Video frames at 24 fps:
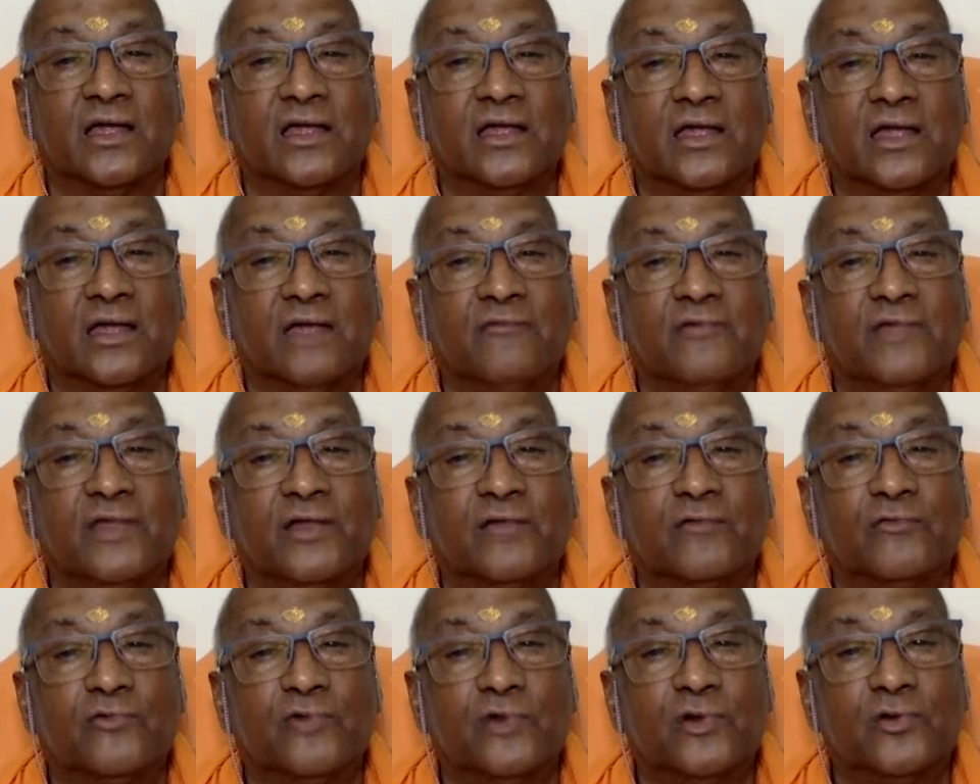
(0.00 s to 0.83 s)
every
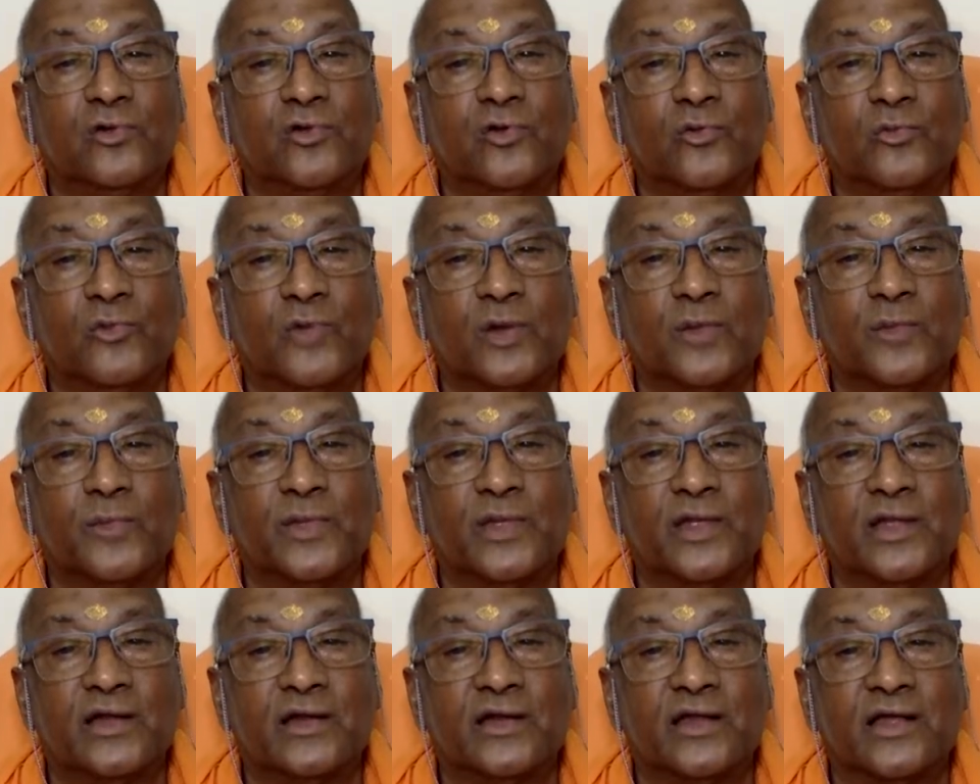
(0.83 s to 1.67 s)
good human
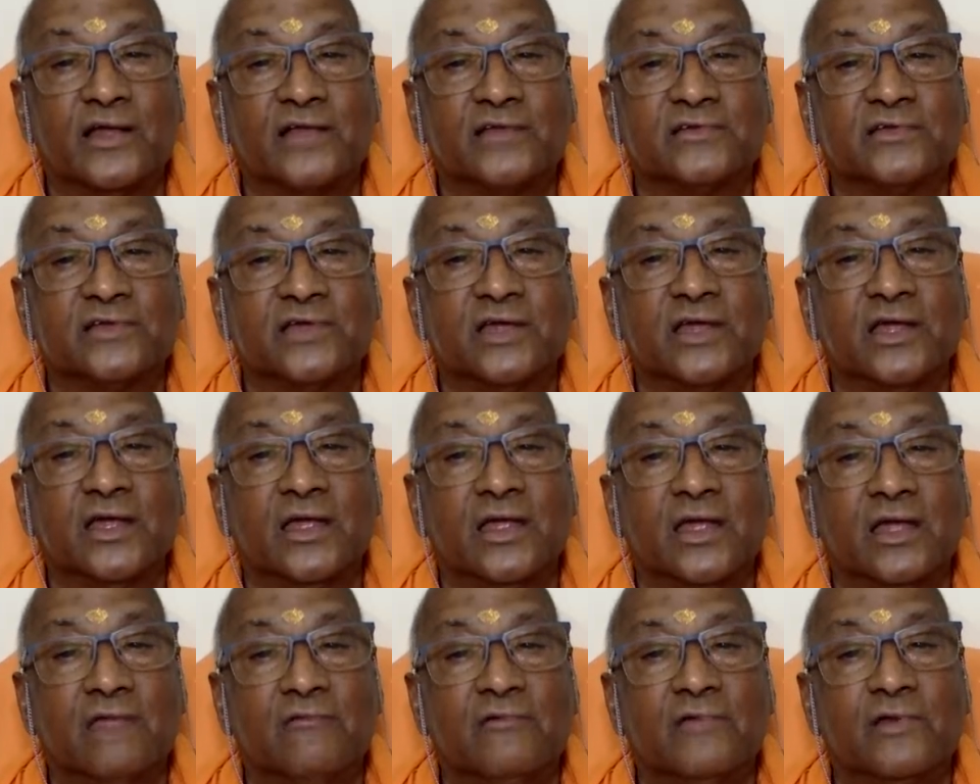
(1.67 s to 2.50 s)
being does.
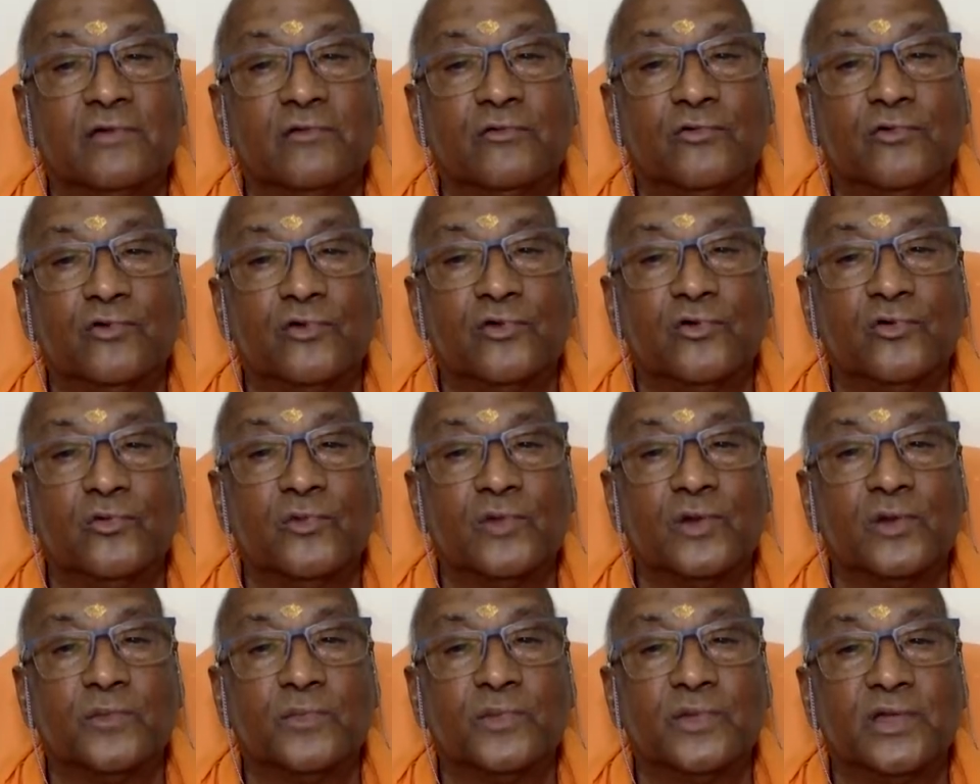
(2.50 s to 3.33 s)
Every good
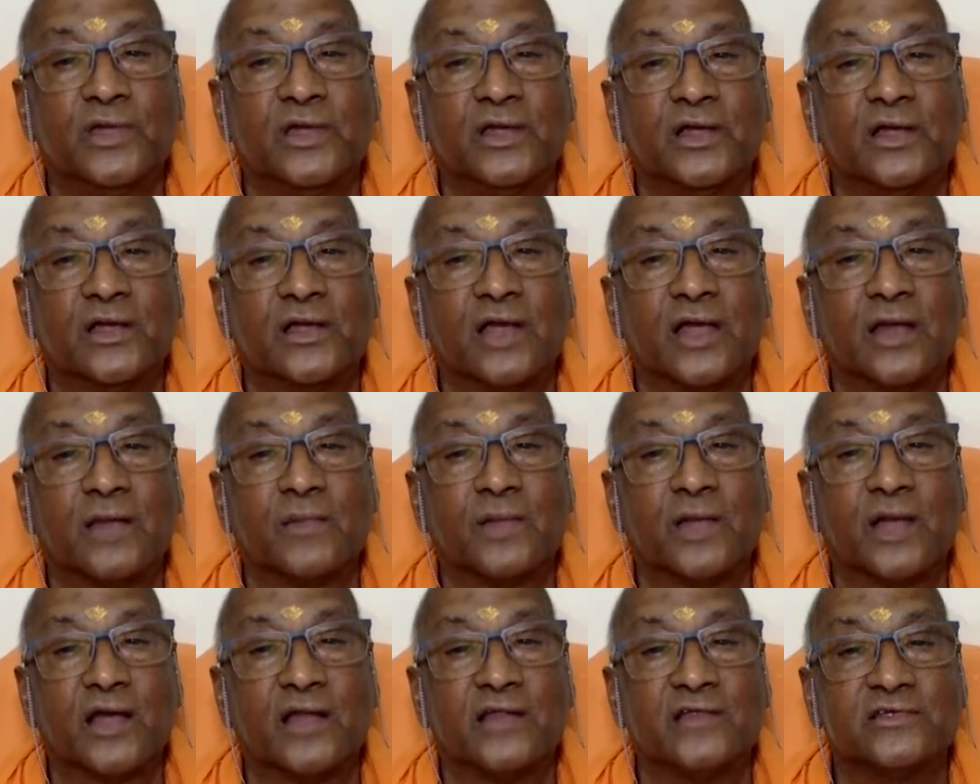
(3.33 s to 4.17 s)
human being can
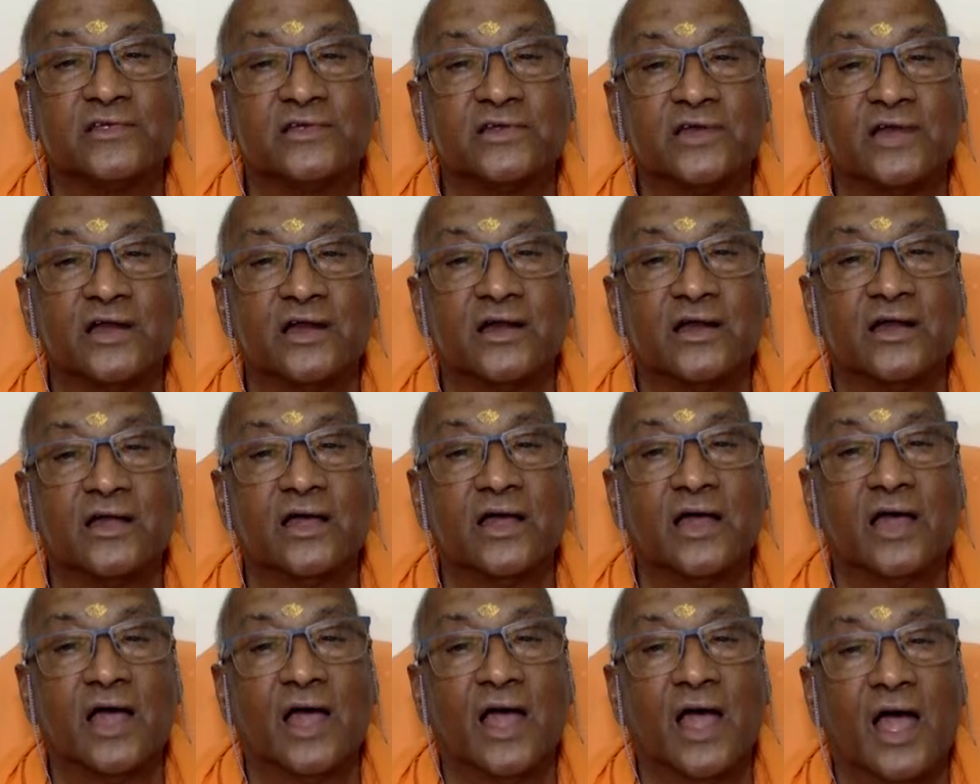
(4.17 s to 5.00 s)
be considered
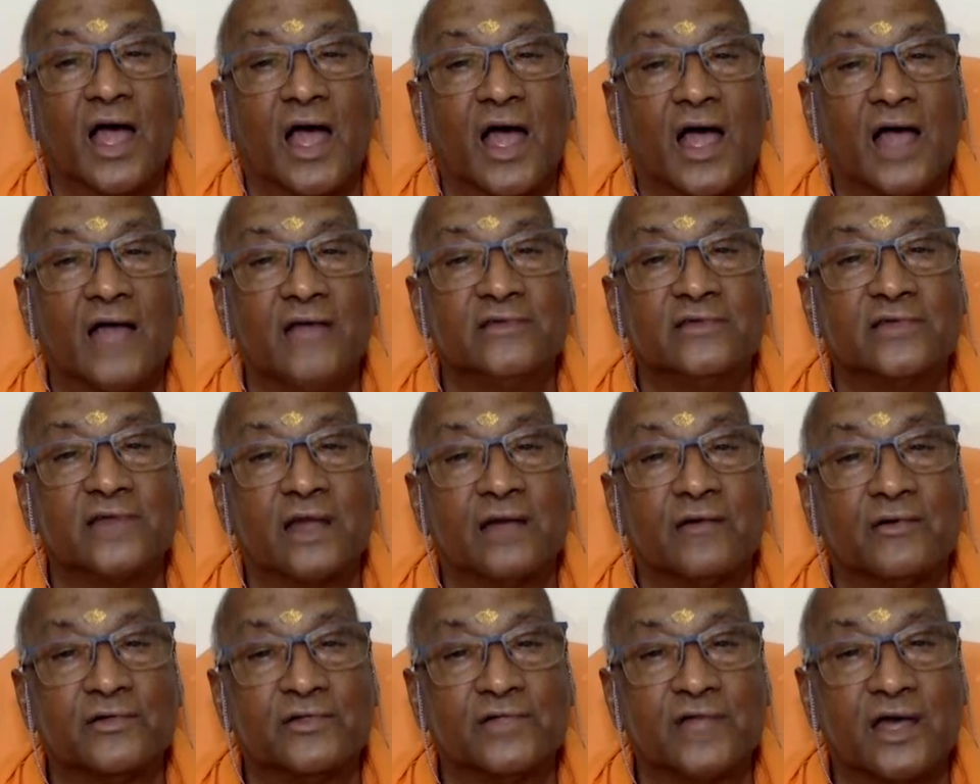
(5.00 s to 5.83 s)
as an
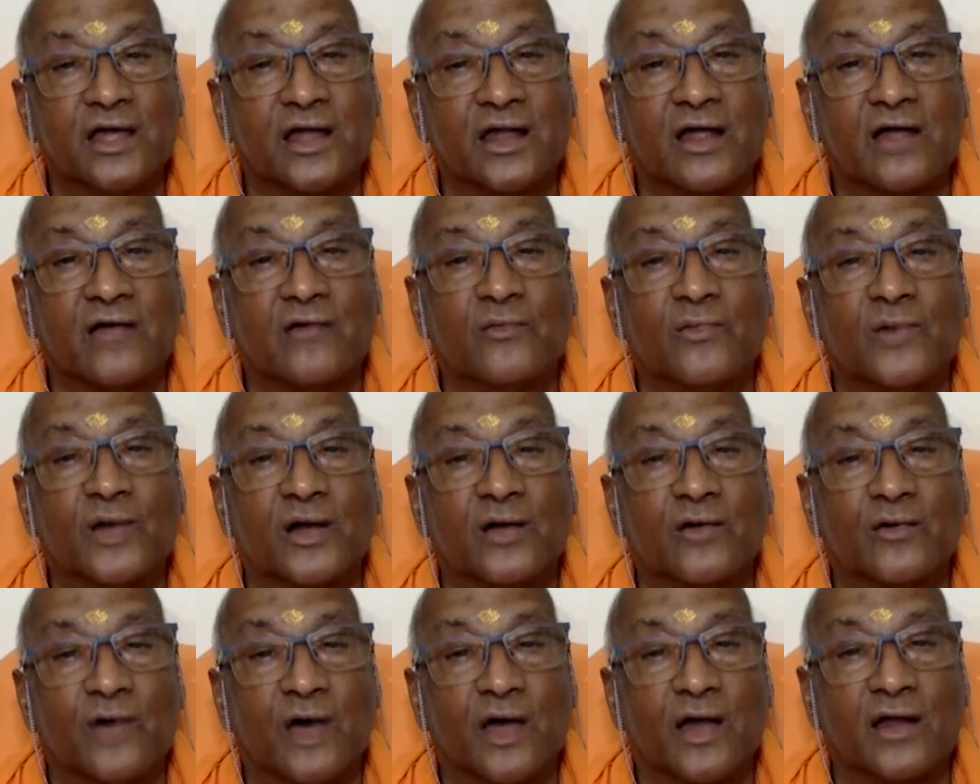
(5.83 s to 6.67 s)
avatar of
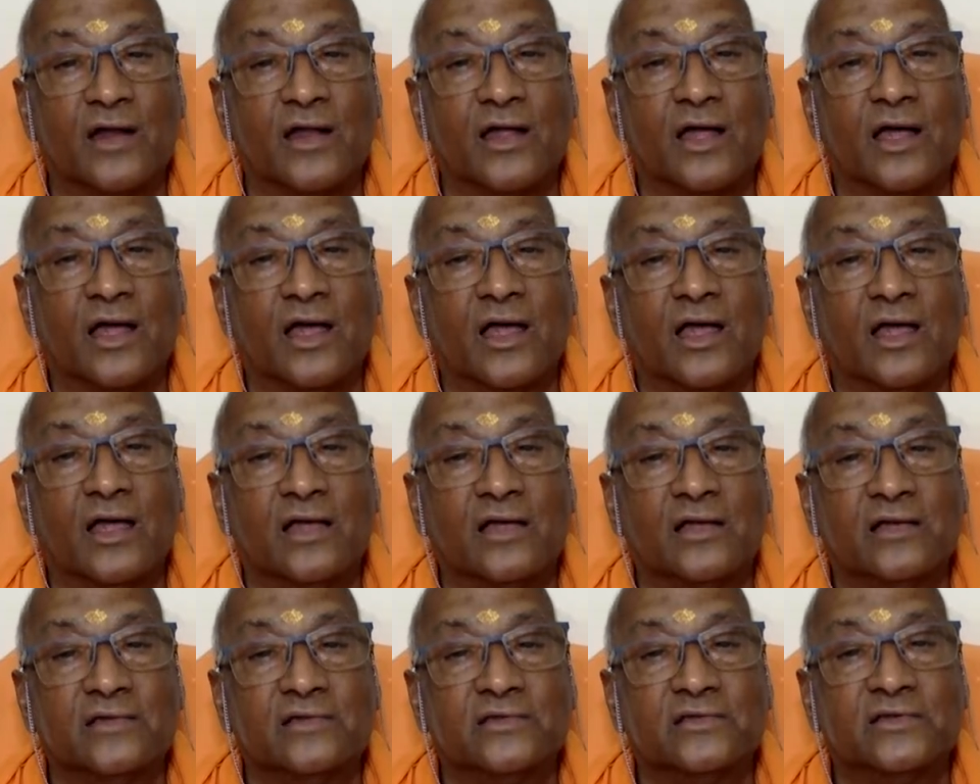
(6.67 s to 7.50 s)
Bhagavan.
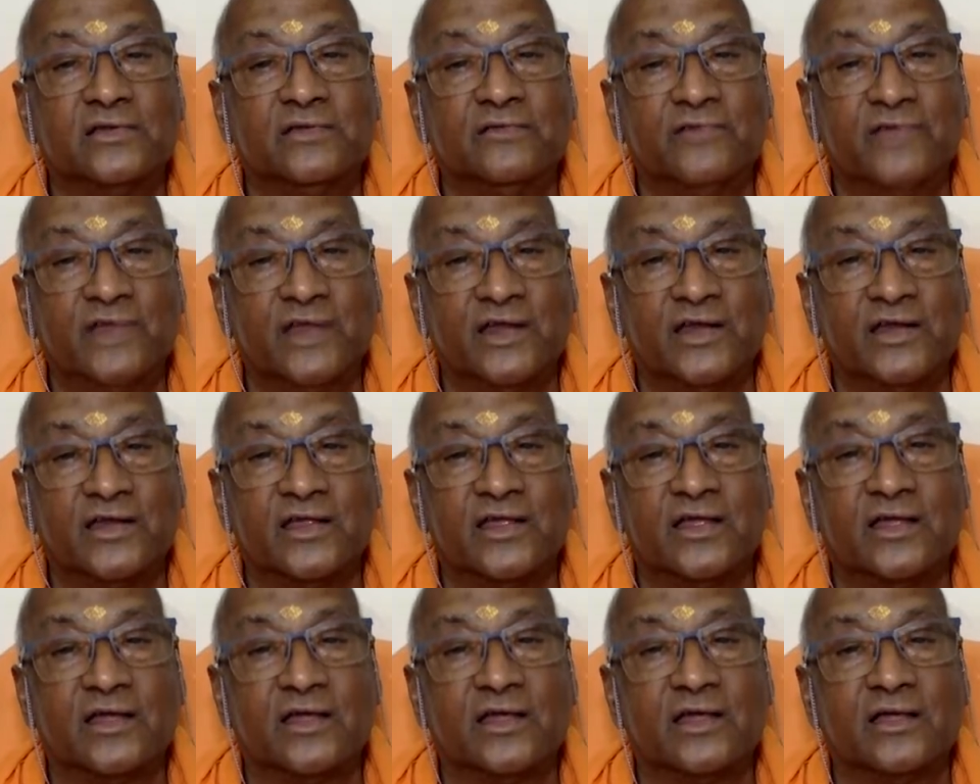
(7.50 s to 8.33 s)
Is
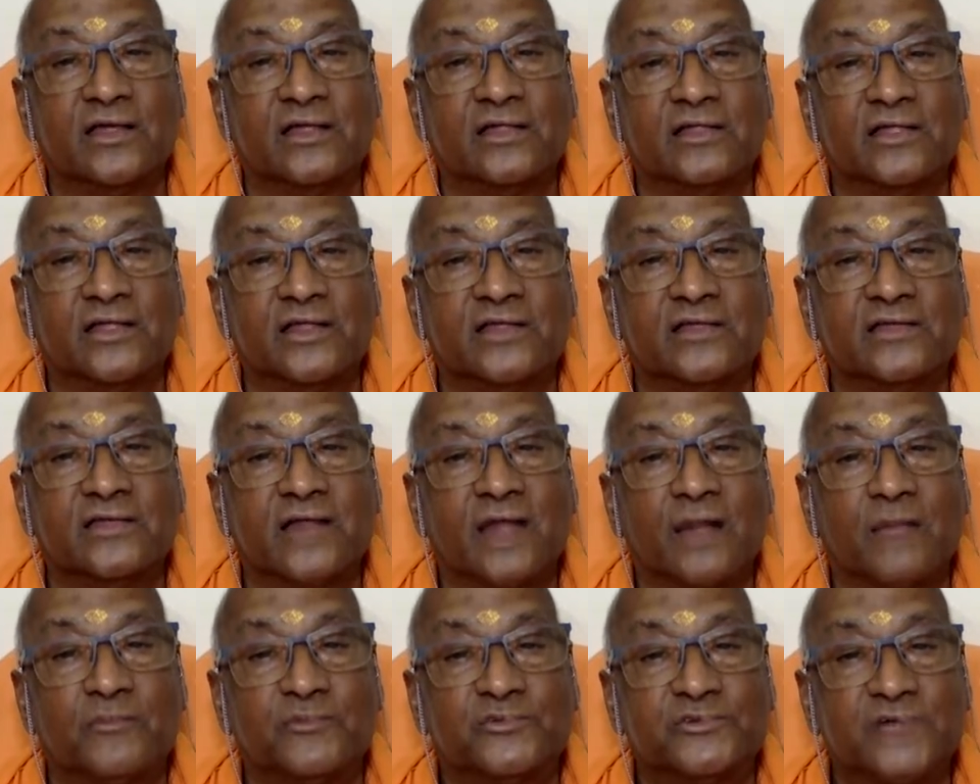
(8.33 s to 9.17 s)
divinity. There is an
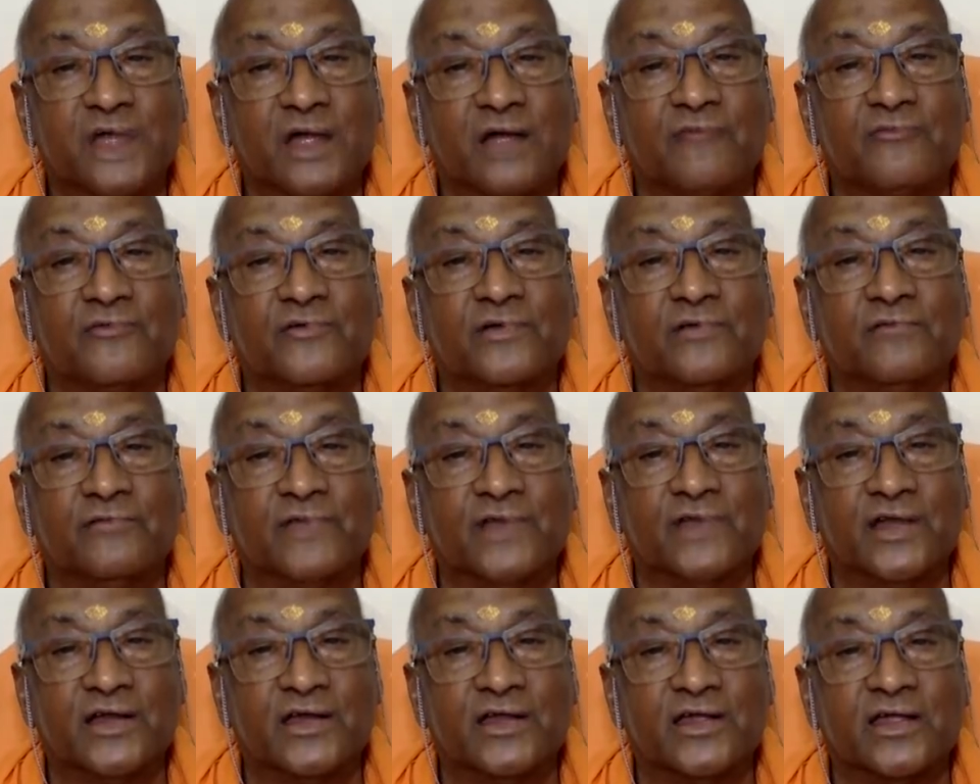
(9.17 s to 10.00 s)
amsha of
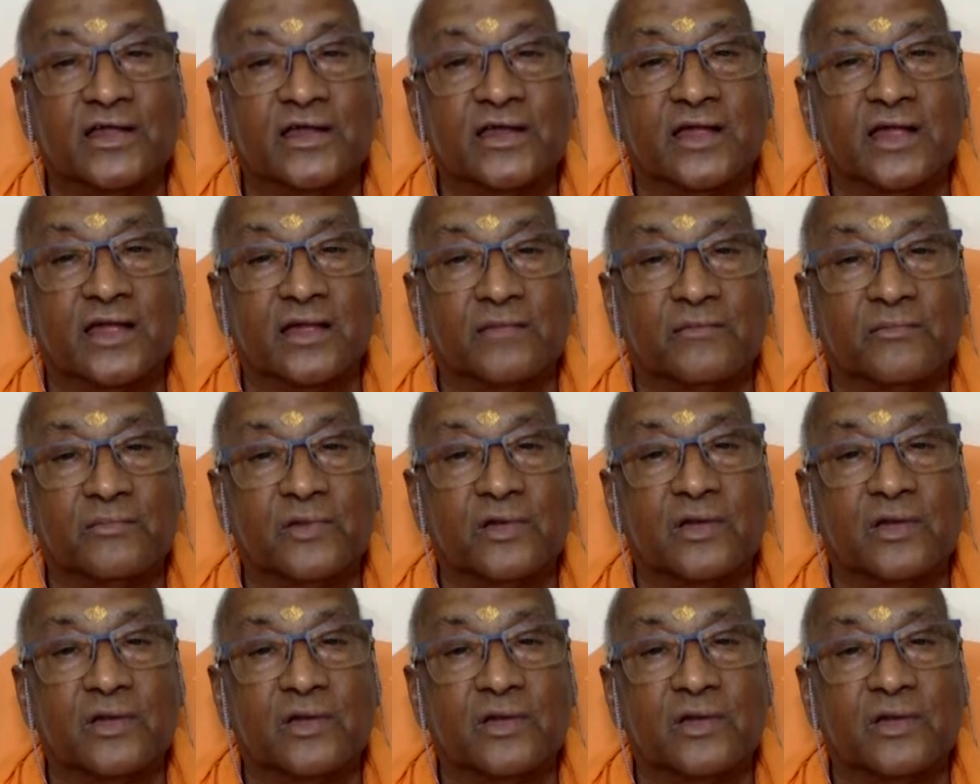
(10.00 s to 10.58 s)
divinity in him.